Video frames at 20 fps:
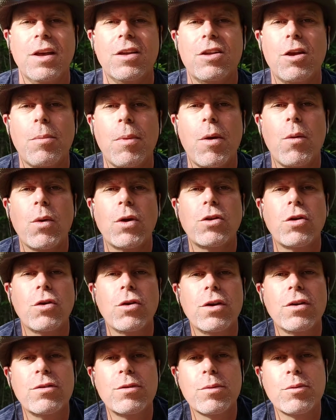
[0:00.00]
To my
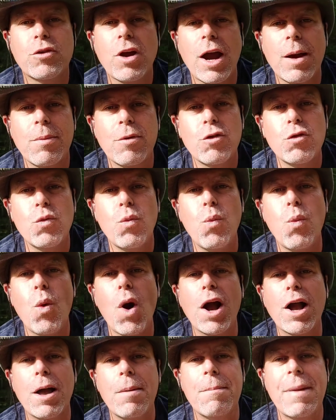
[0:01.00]
returning subscribers,
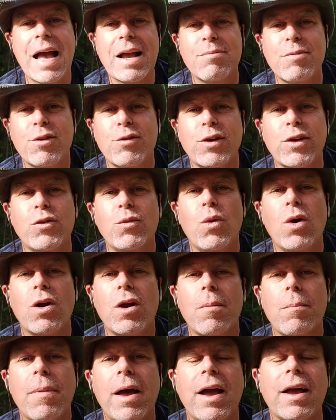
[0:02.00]
welcome back my friends,
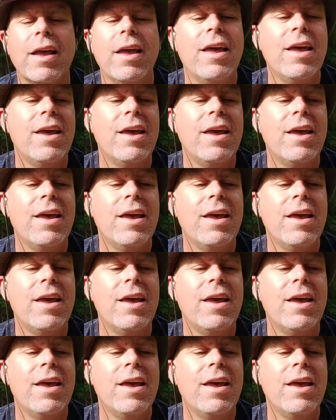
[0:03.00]
welcome back.